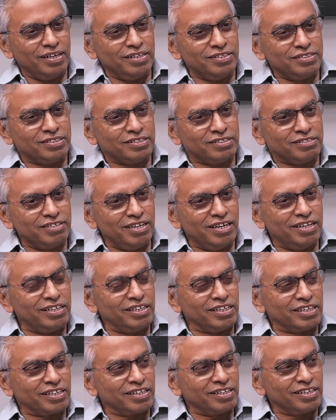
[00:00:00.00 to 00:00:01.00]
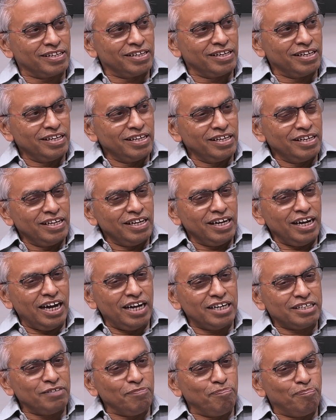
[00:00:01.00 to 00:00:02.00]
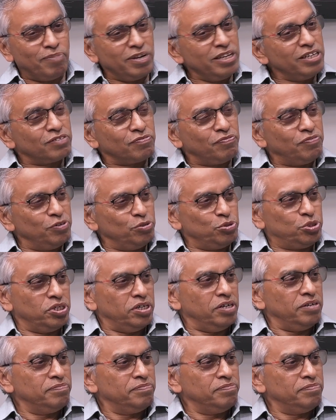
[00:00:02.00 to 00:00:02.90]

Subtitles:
staring at a bleak future.